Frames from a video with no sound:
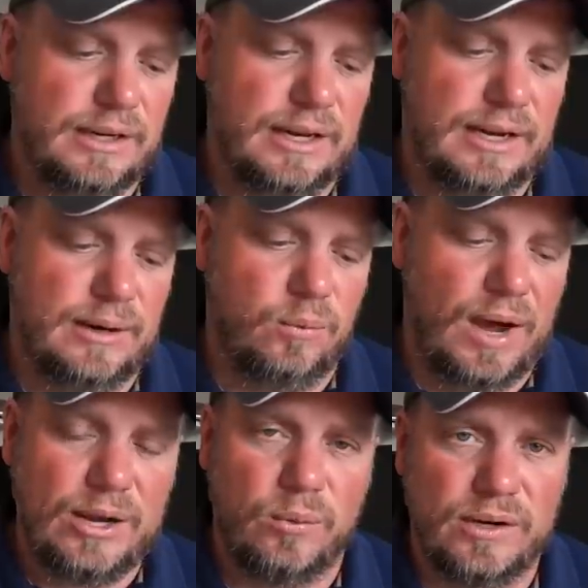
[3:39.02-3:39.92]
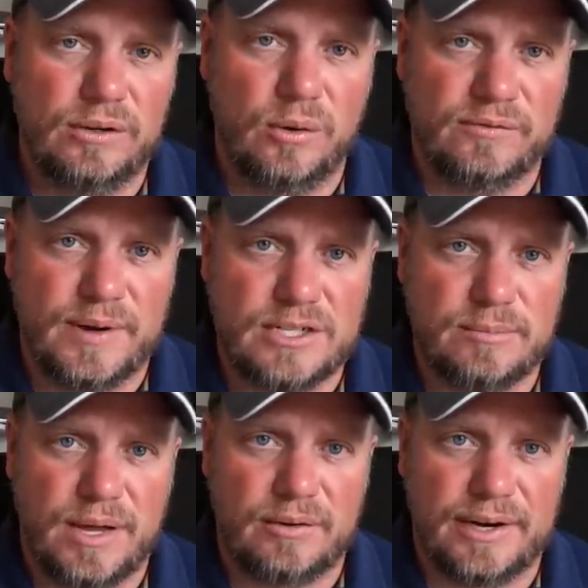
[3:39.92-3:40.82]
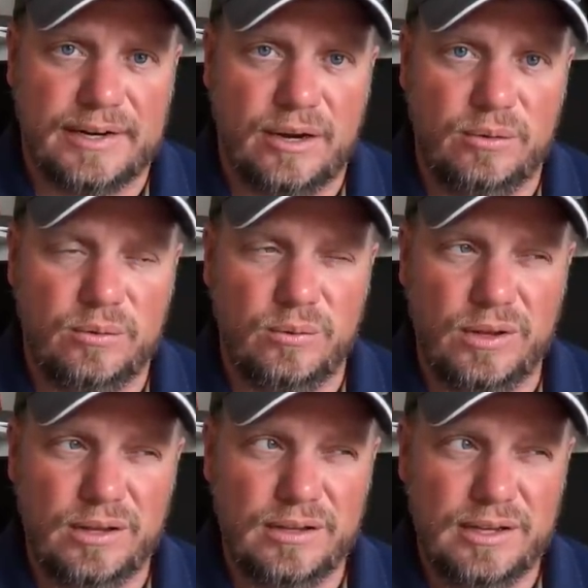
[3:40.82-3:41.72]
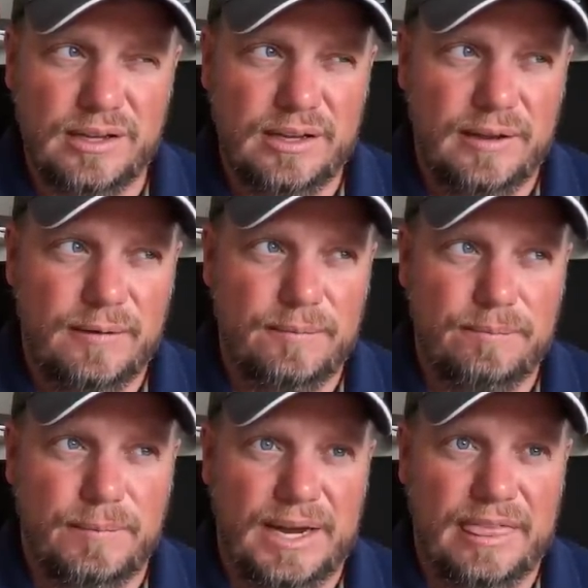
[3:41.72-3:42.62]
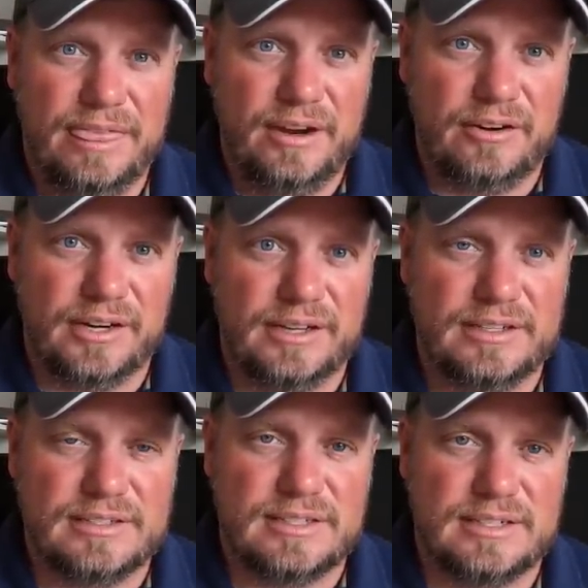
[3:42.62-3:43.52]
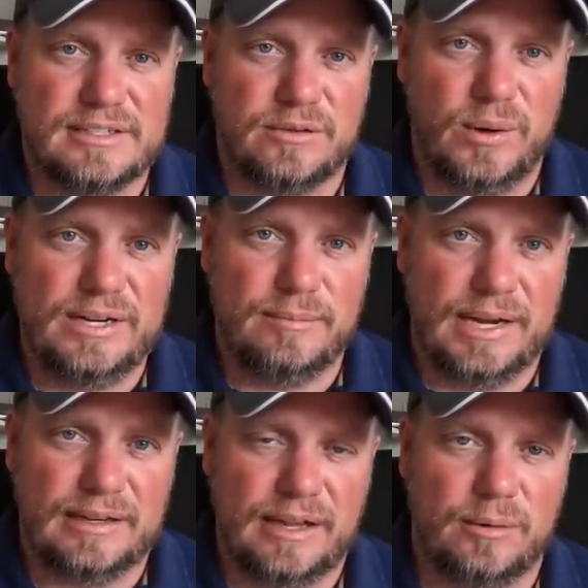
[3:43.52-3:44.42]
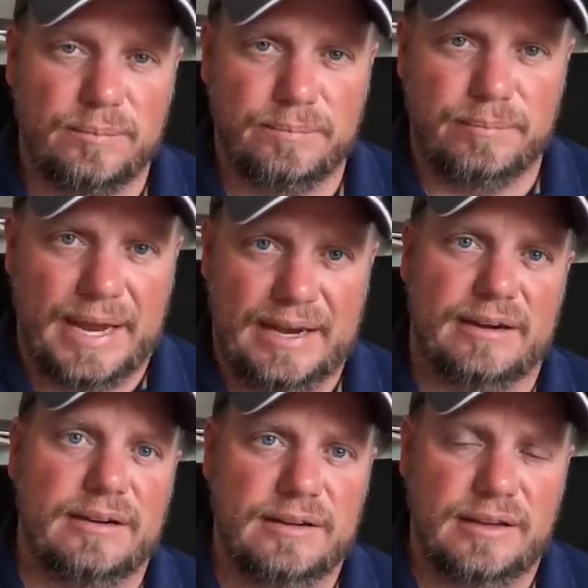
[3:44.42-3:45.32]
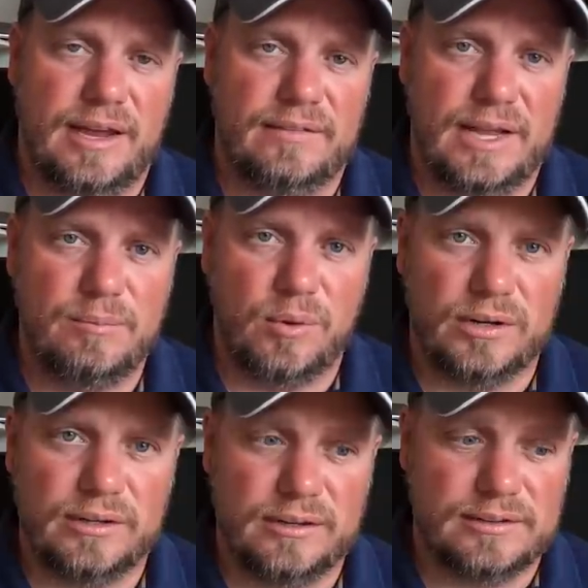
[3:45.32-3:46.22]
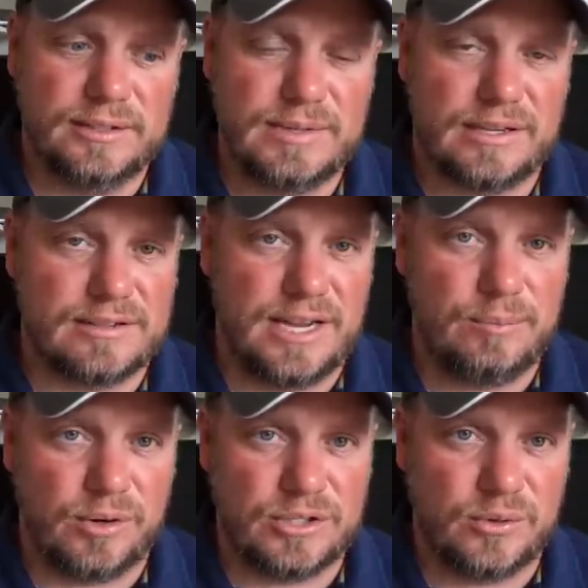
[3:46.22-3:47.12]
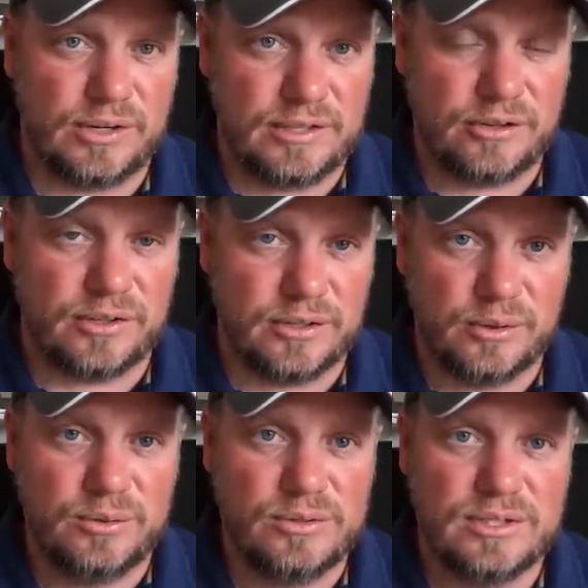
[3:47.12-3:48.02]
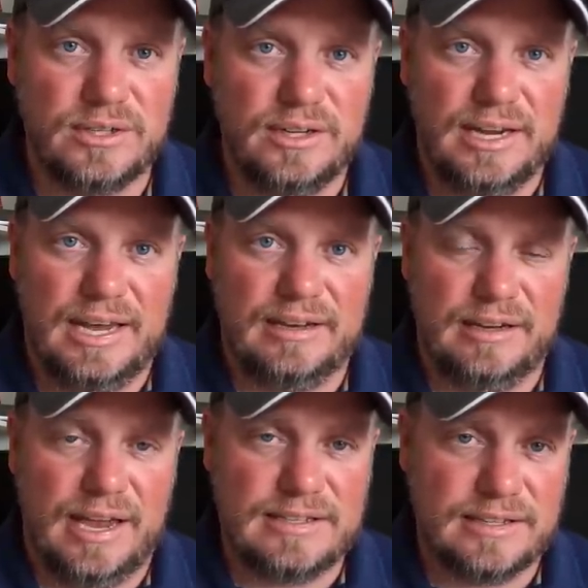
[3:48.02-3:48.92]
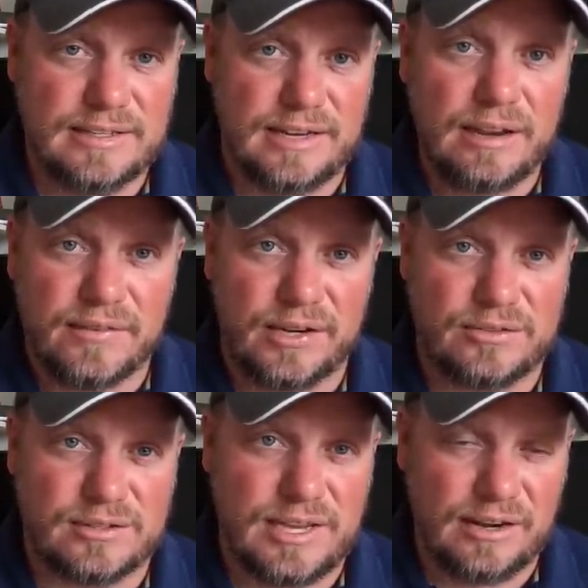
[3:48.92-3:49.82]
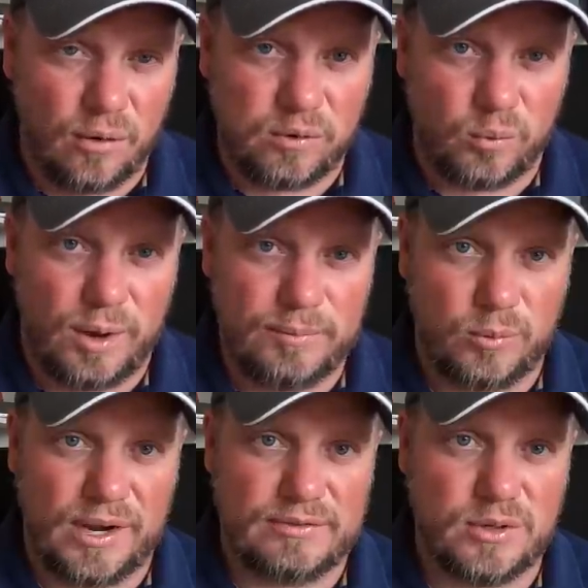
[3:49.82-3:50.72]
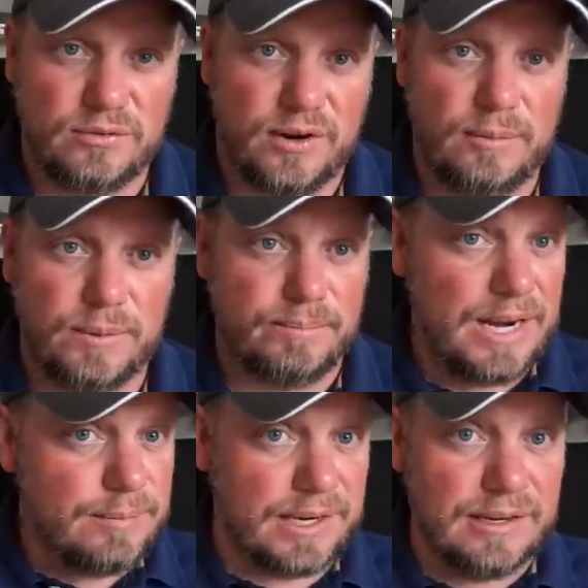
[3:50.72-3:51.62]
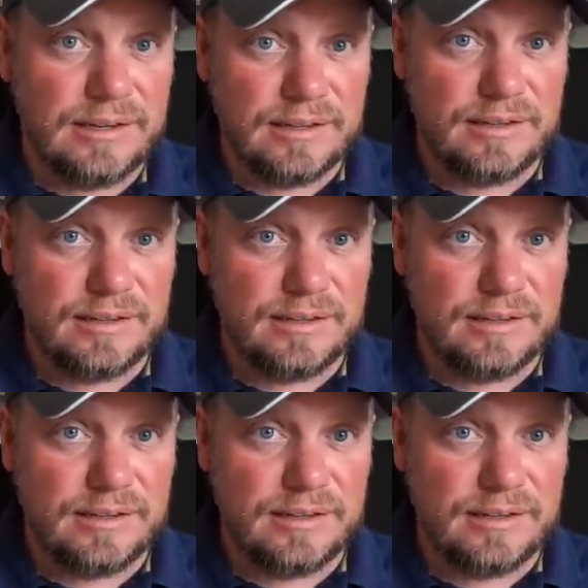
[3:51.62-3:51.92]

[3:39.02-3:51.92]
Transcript: Why don't we know information about it right now? Well, my theory is they're waiting to make another bang. They have a lot more, there seems like there's a lot more Toyota Tundra news. And as I said in other videos, it's kind of overwhelmed what we have so far, but maybe